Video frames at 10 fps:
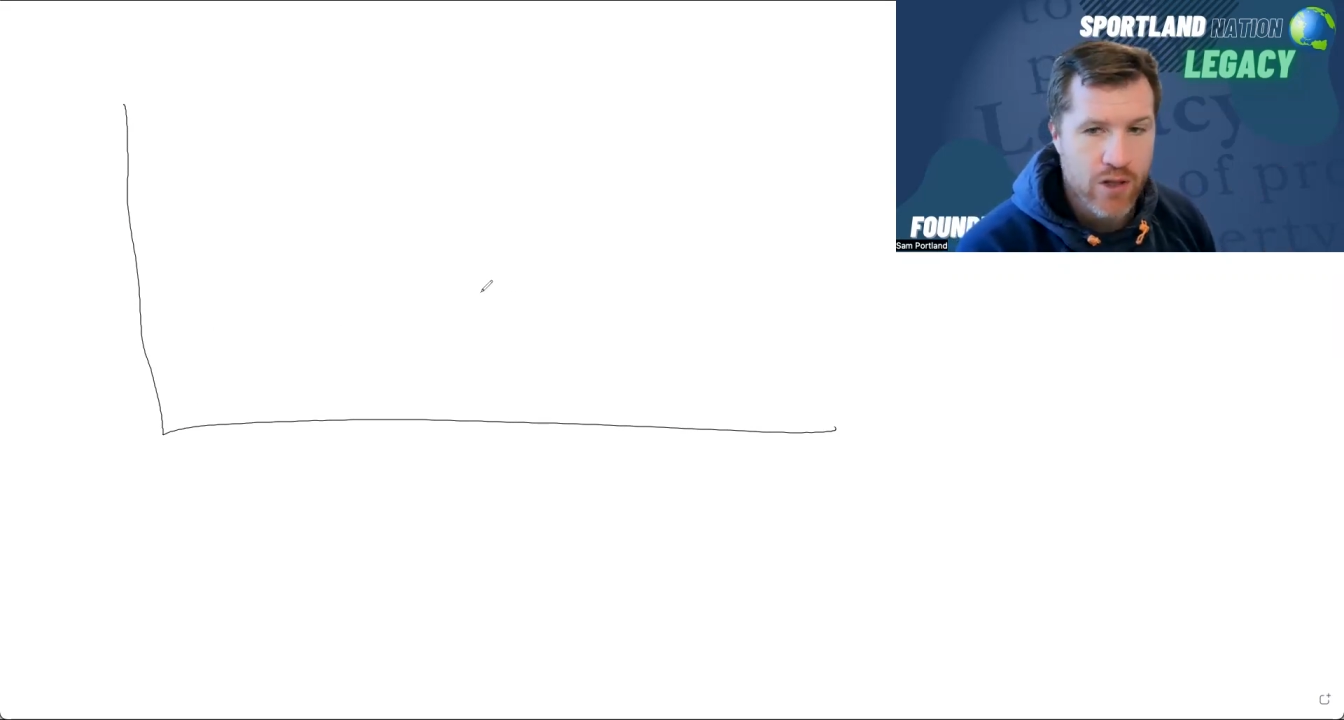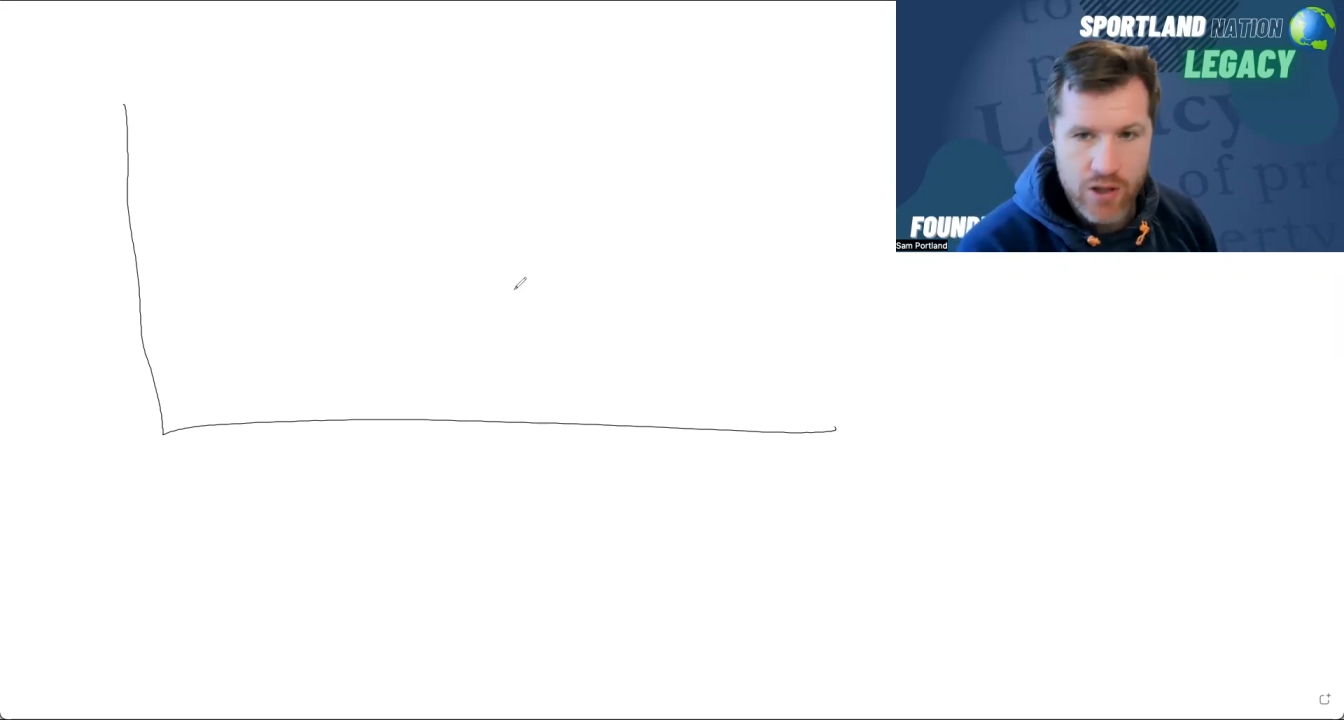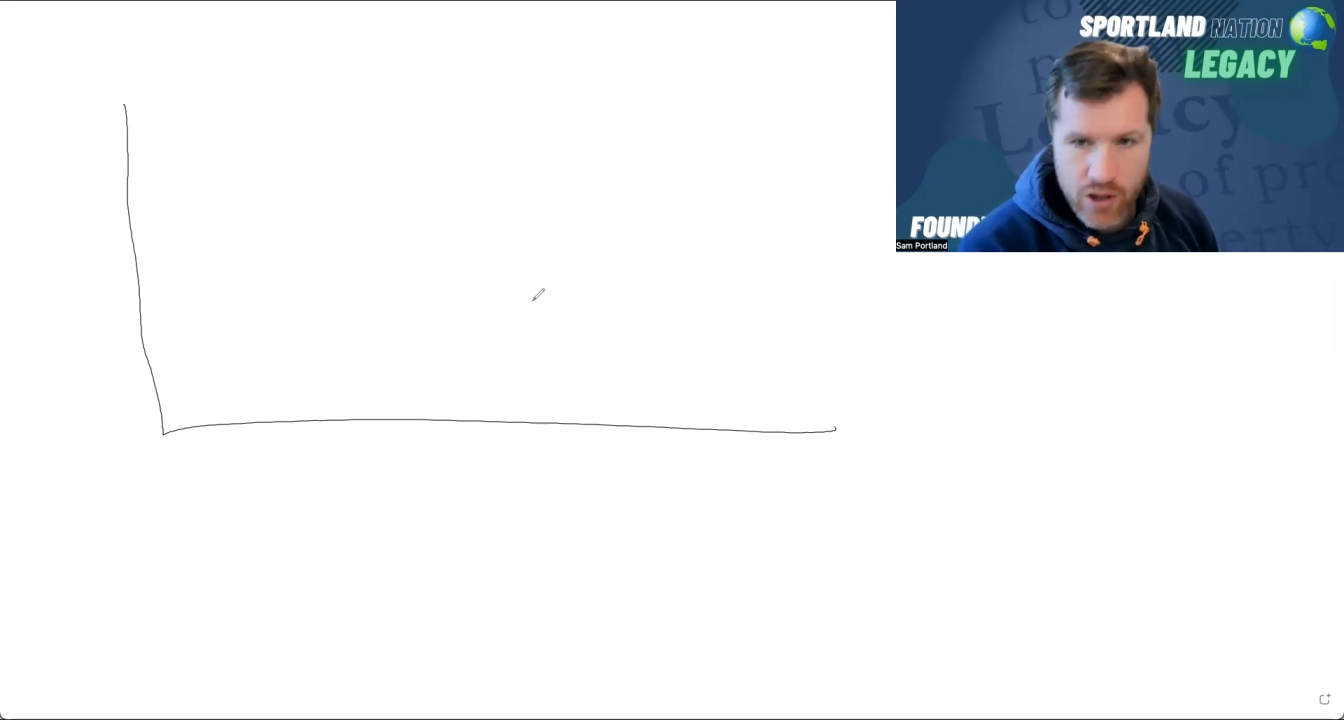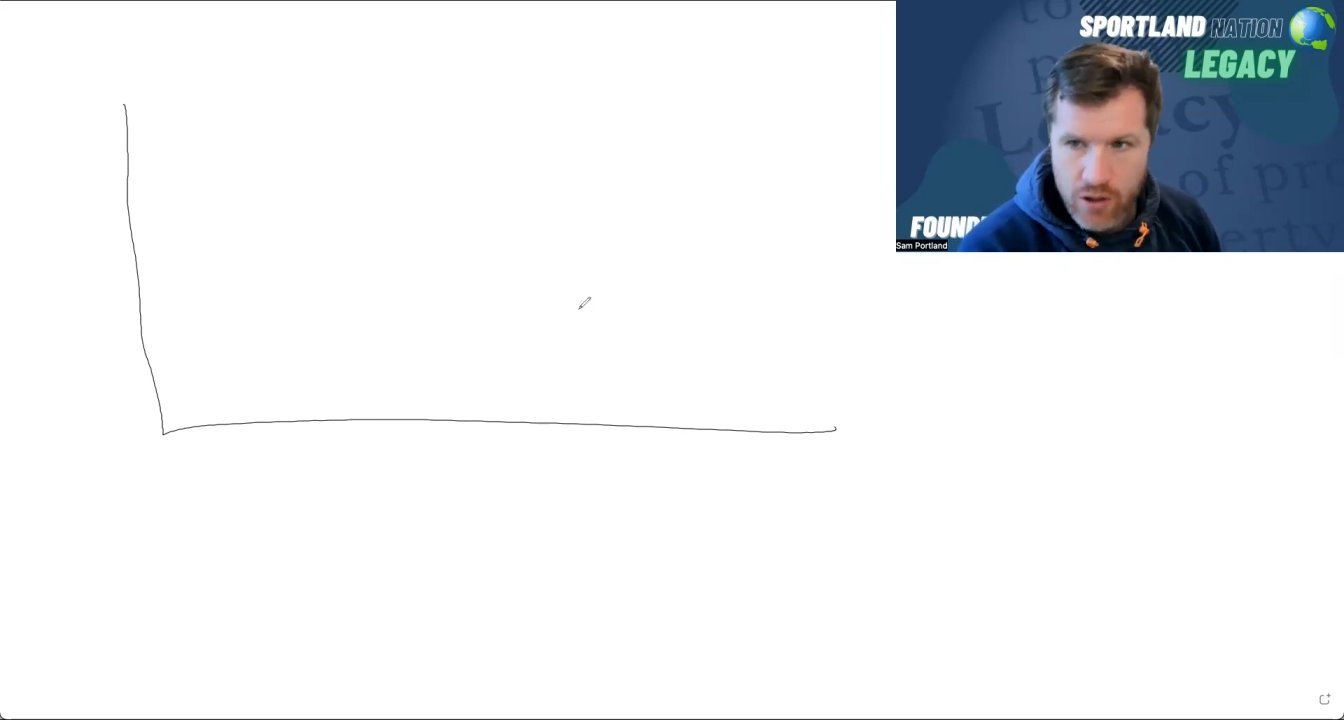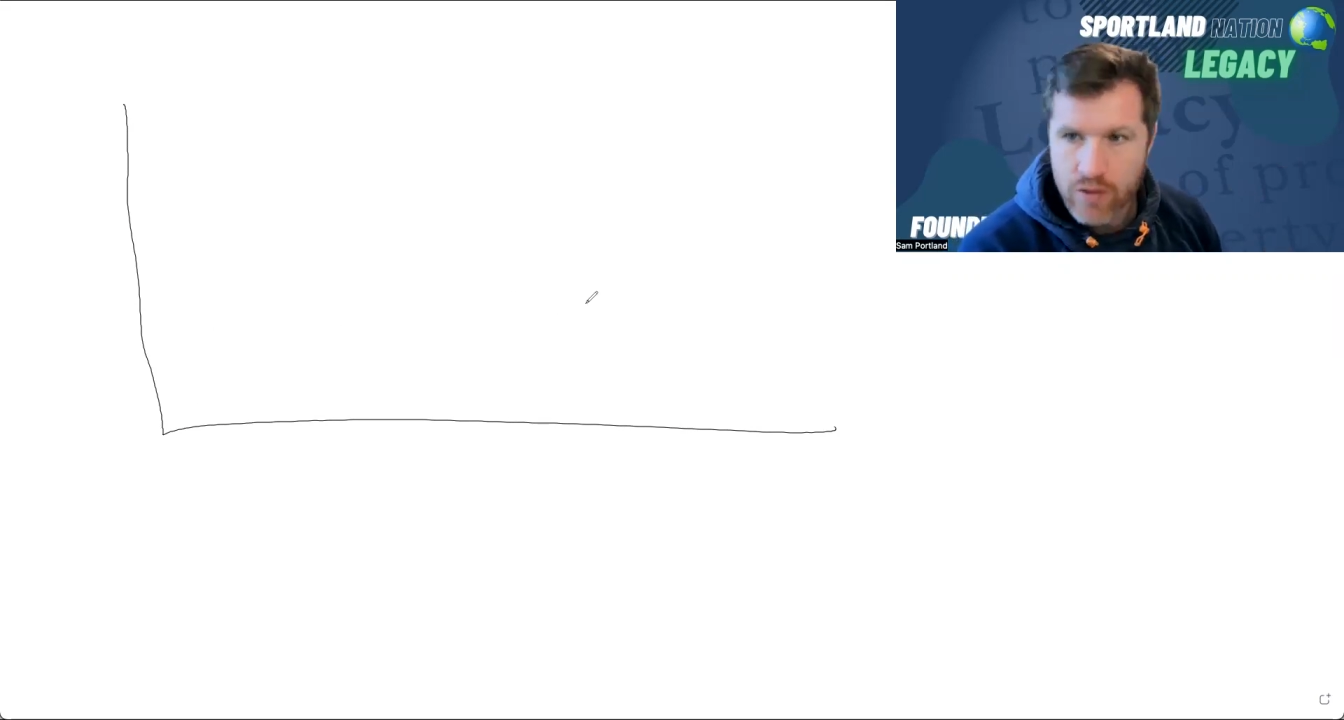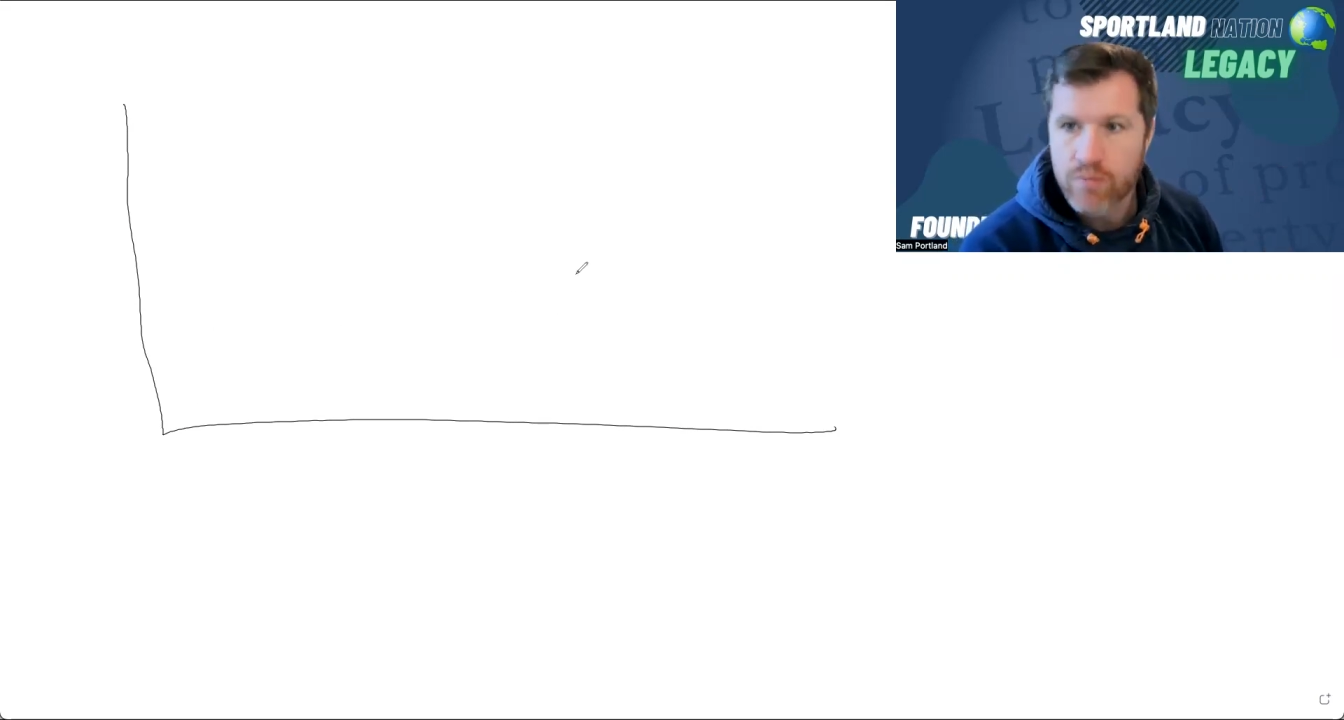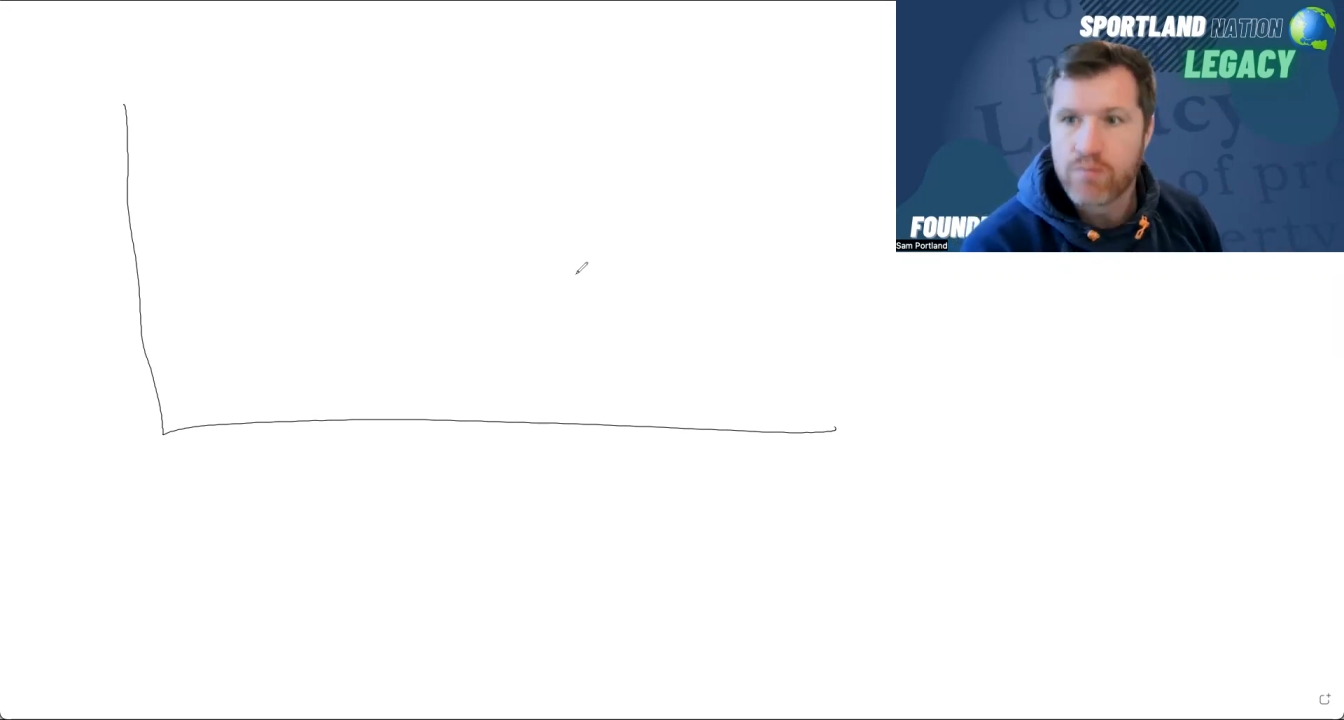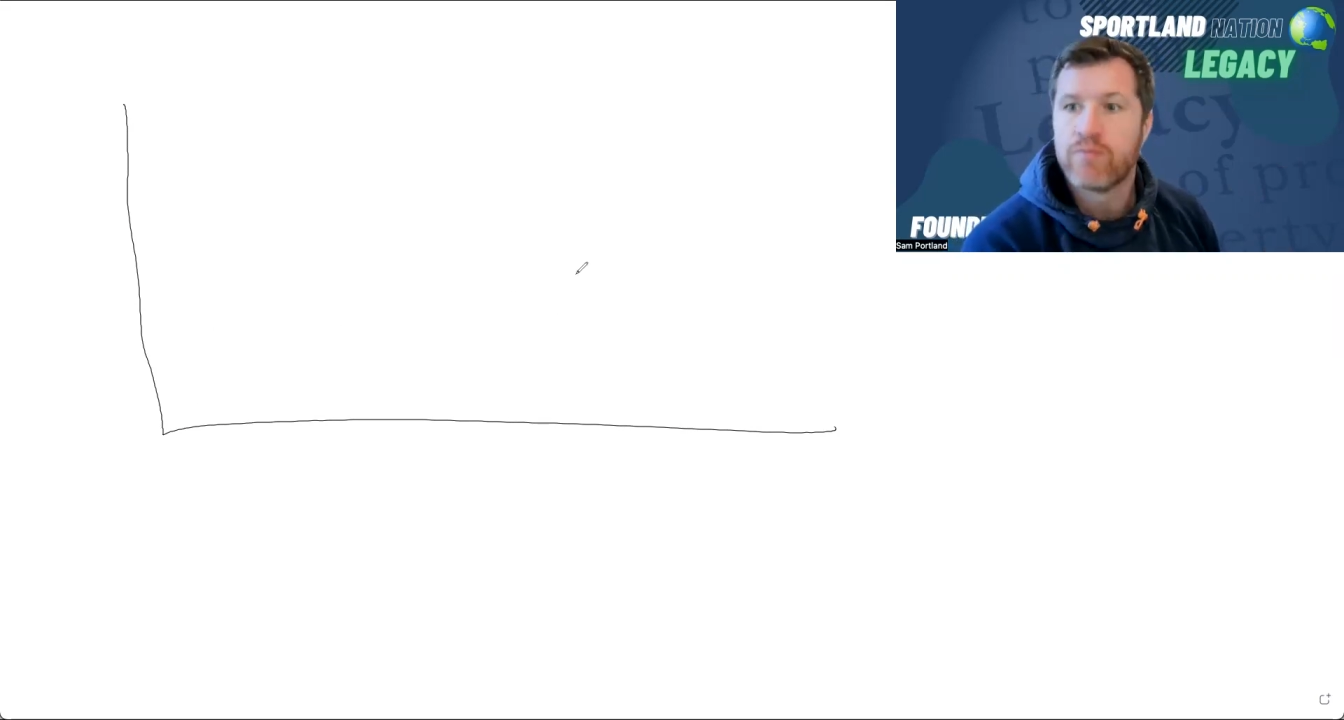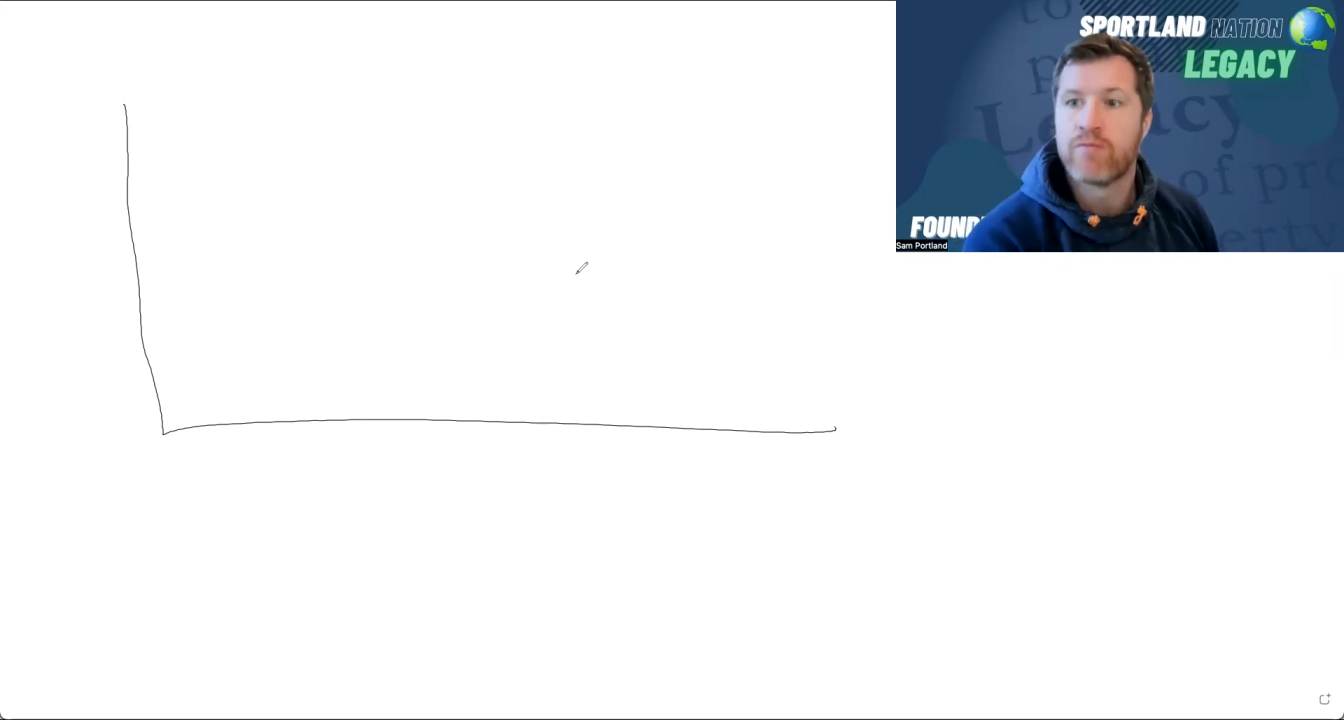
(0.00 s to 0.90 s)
us to do,